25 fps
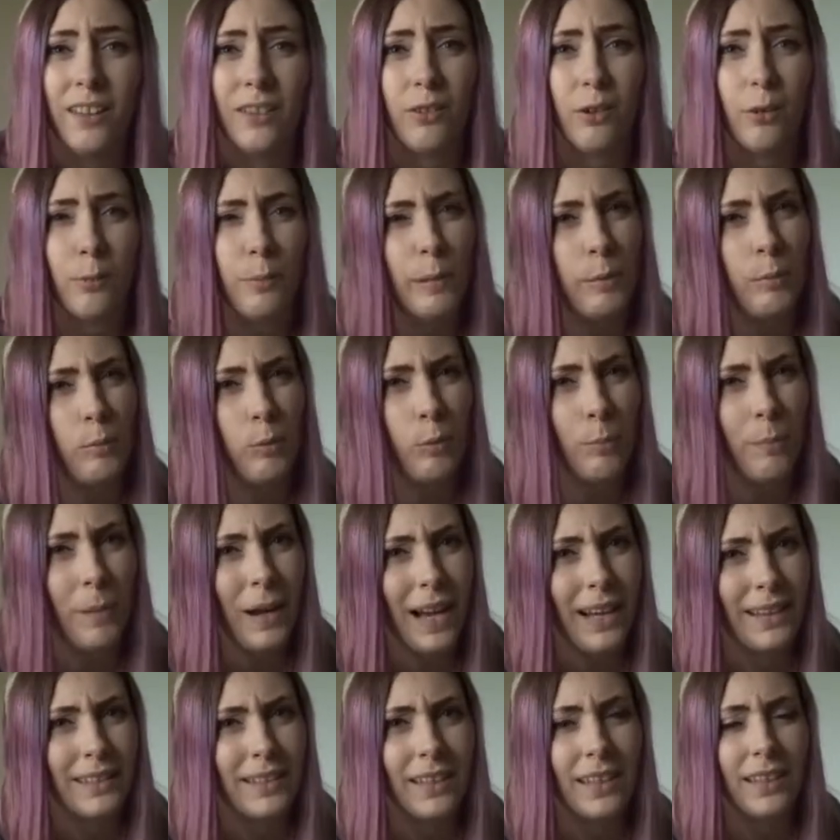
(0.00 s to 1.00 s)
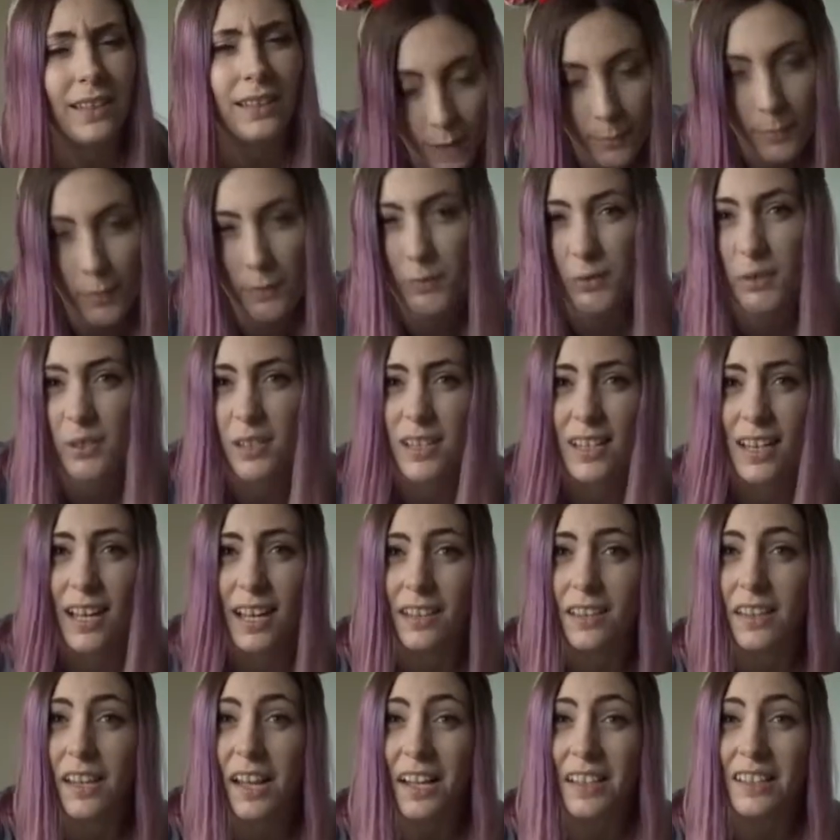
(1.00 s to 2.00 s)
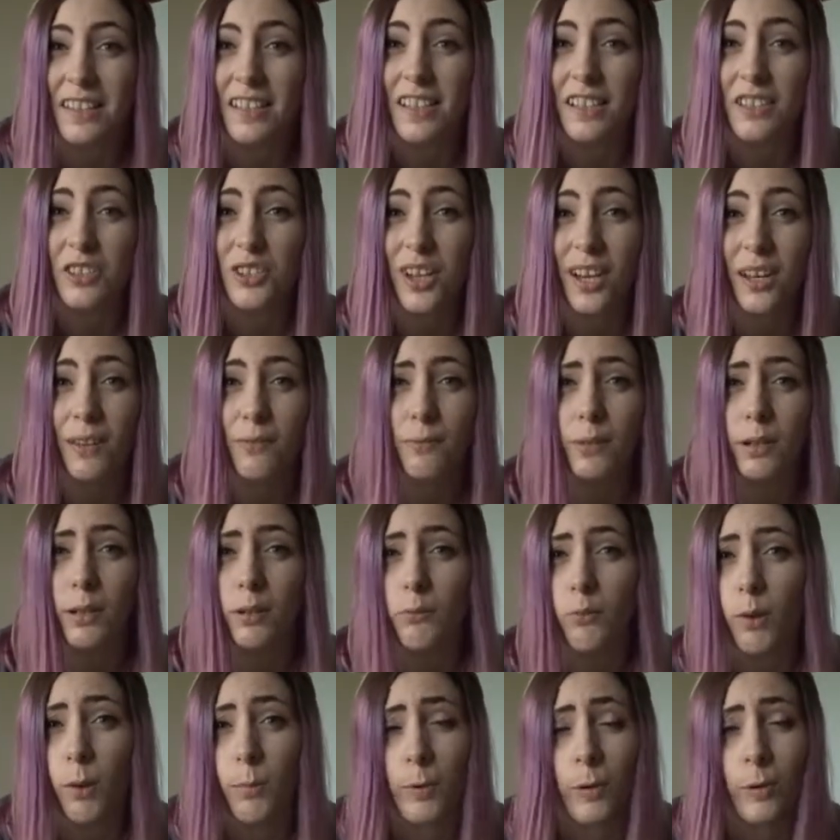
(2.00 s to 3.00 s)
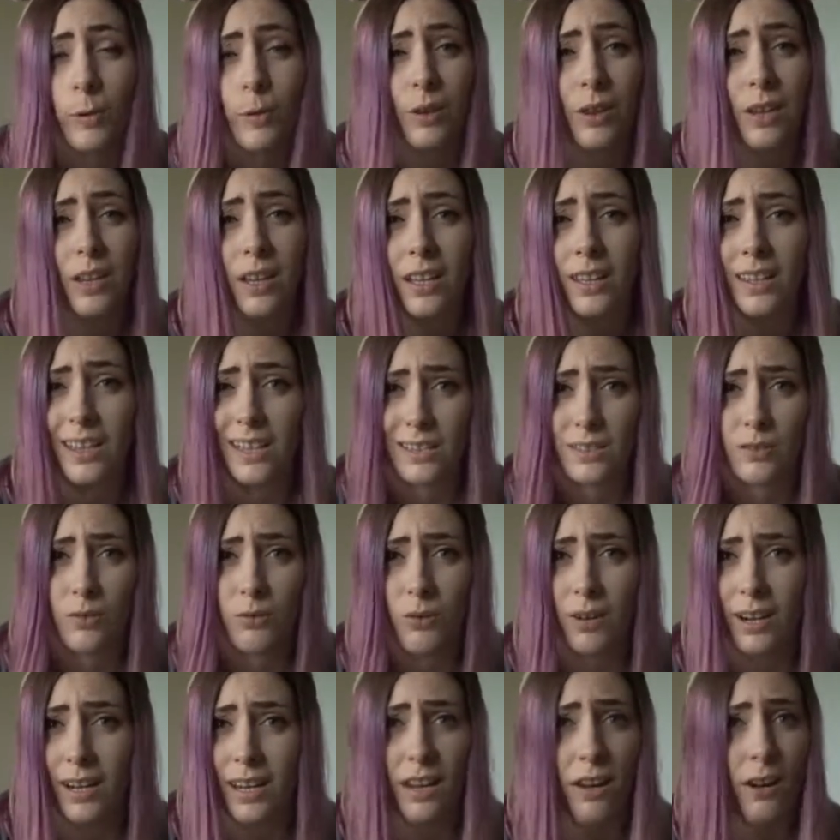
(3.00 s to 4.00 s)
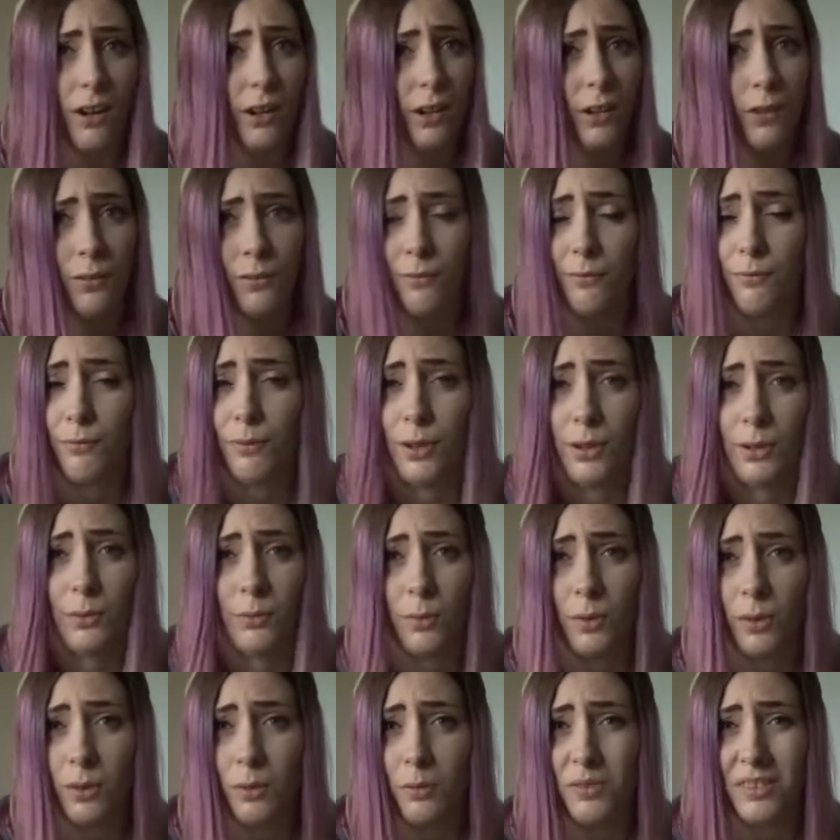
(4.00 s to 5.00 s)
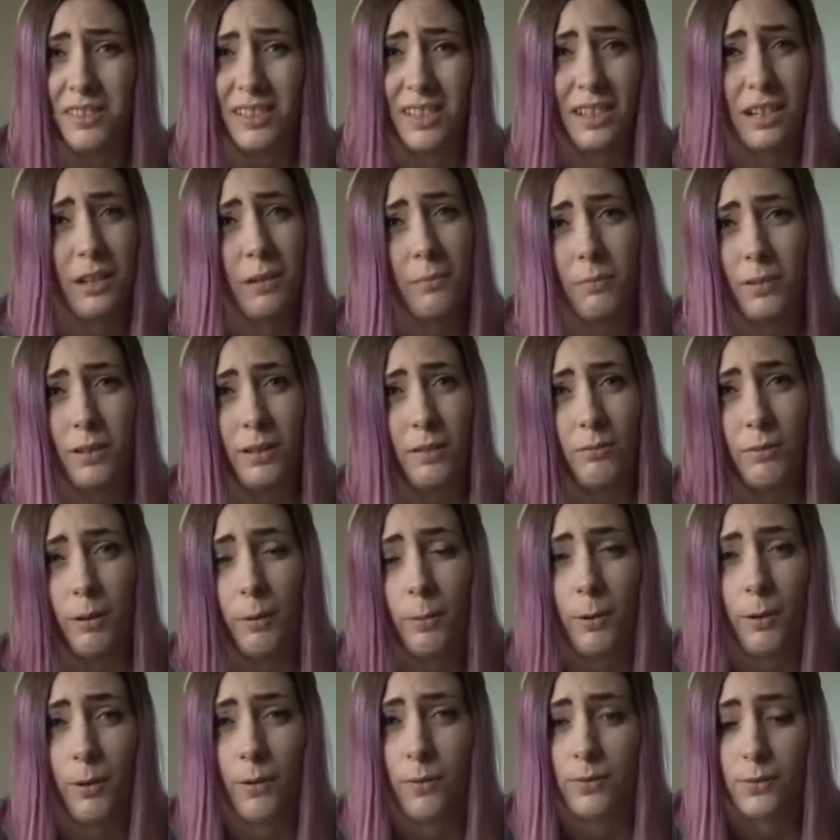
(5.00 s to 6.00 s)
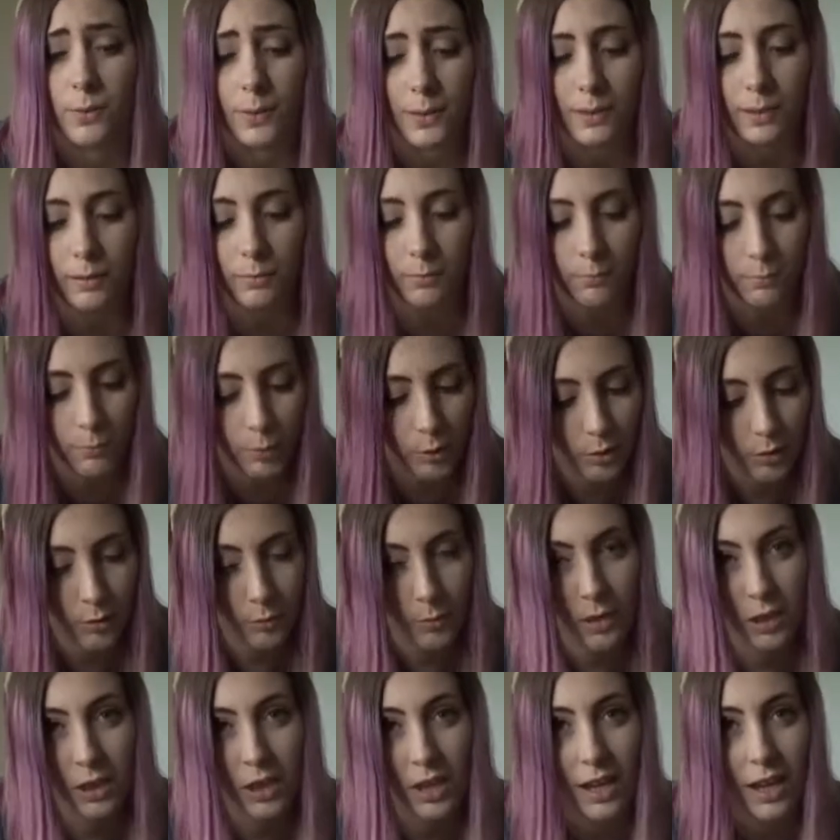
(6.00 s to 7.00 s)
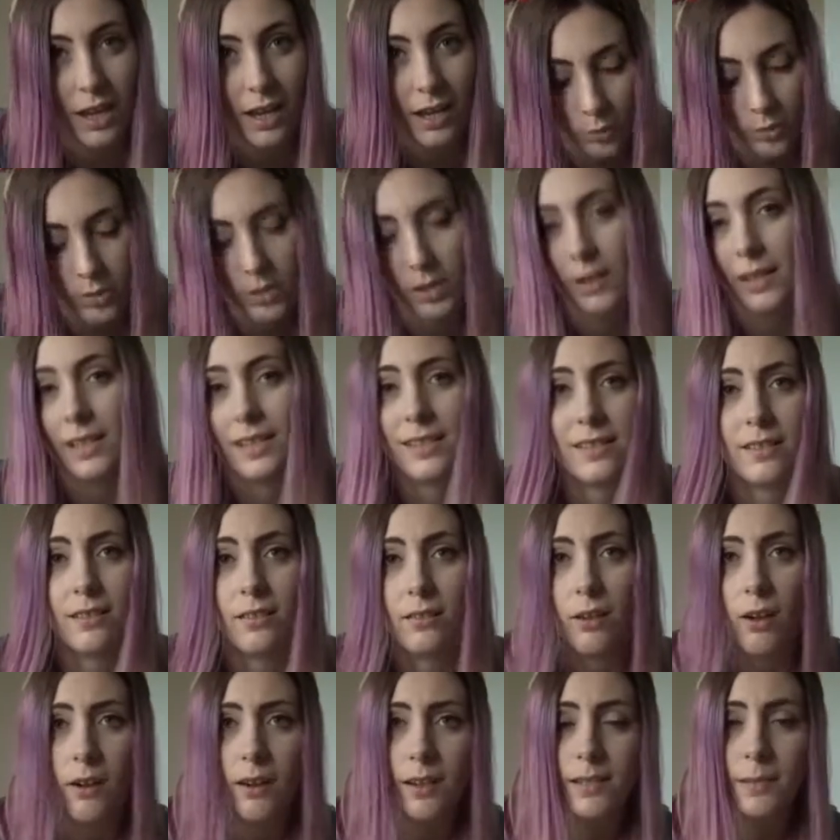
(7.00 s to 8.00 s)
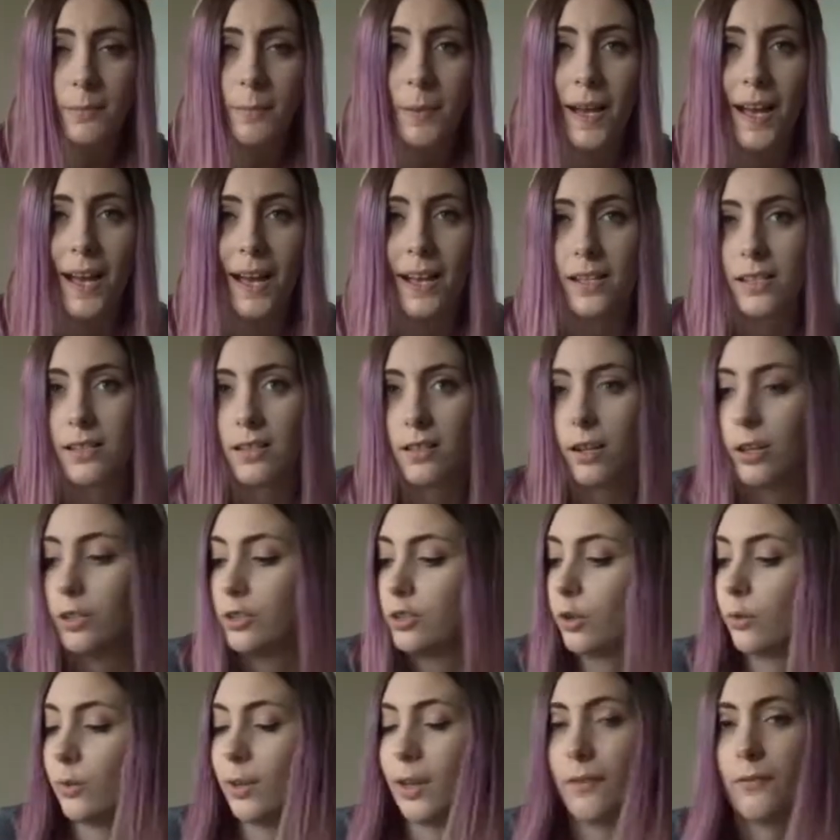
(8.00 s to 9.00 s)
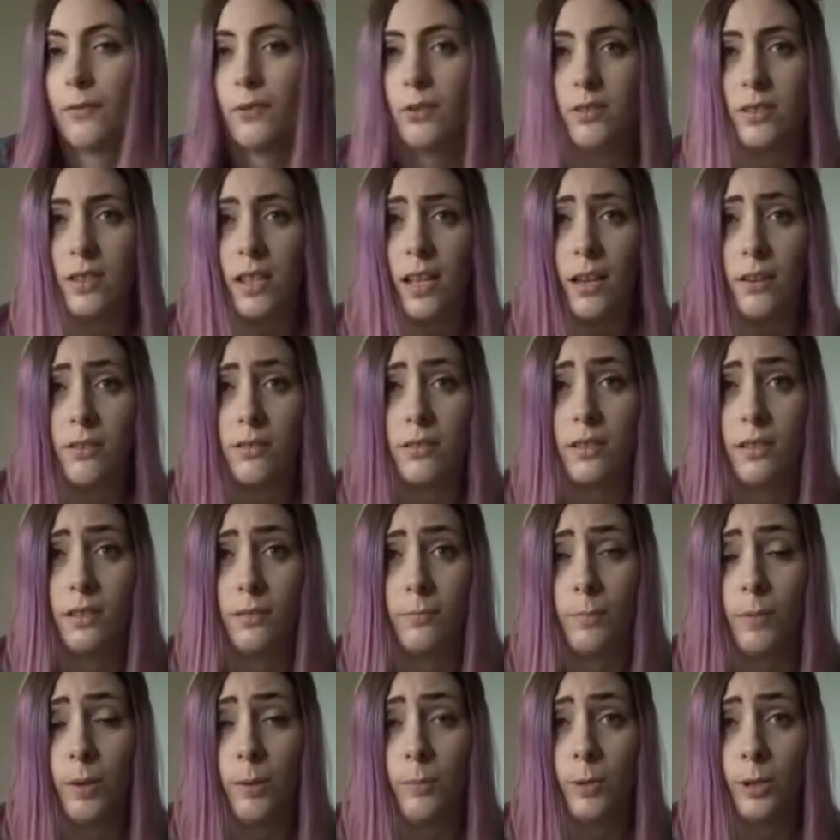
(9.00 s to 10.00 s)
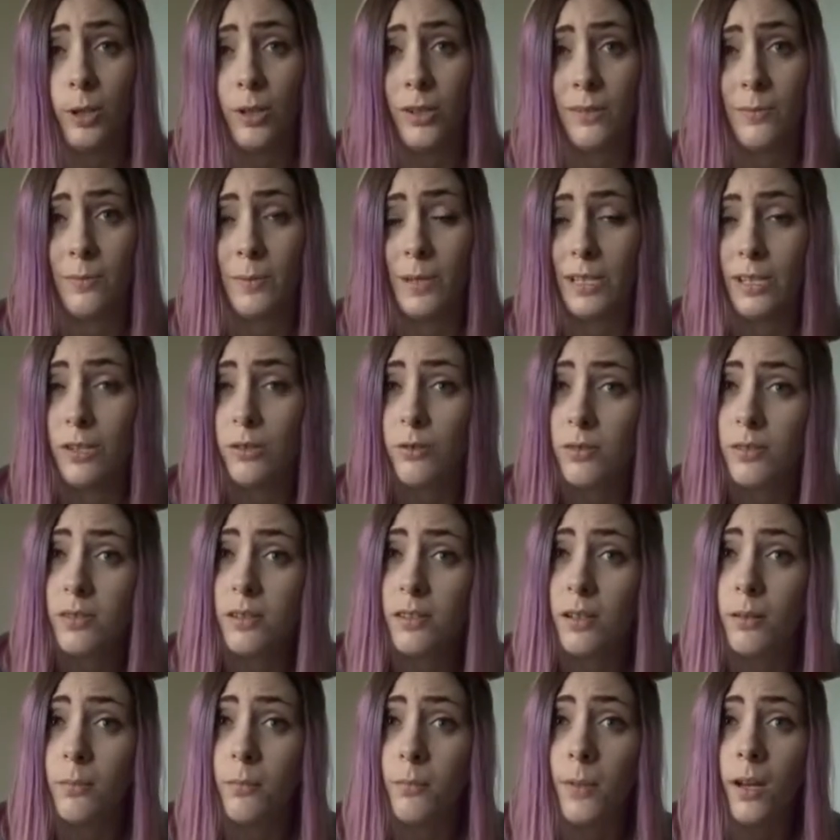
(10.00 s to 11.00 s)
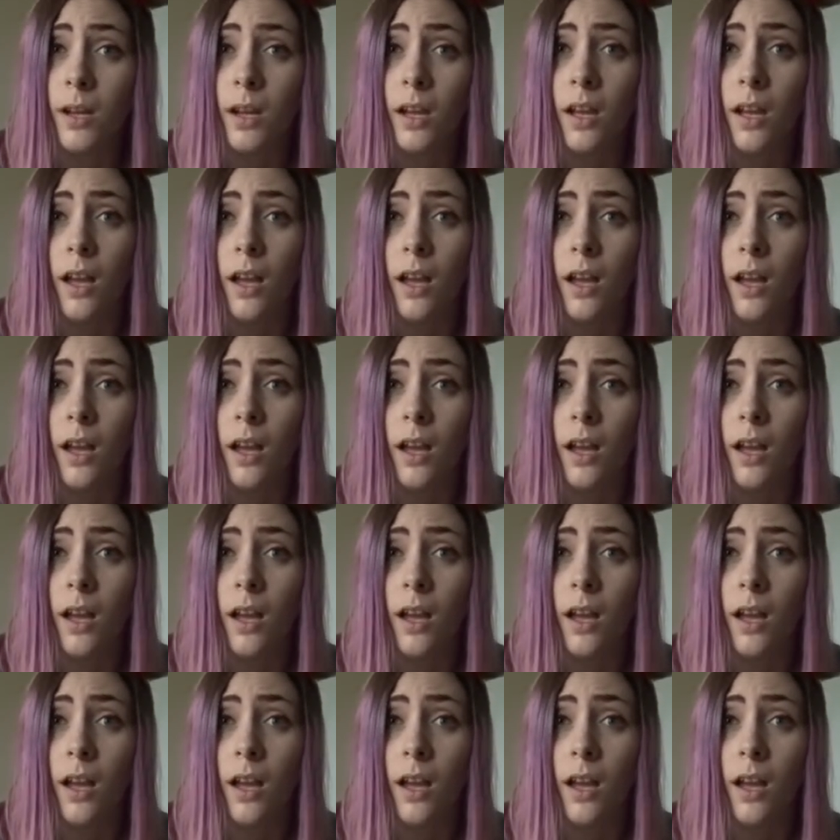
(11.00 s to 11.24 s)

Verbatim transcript: They're a bit more padded. Um, if you can get an anti-chafing rub-on thing, that's great. I couldn't find one that wasn't a complete rip-off, so I didn't bother with that. Also, instant ice packs. I don't have those in the house at the moment because we use them.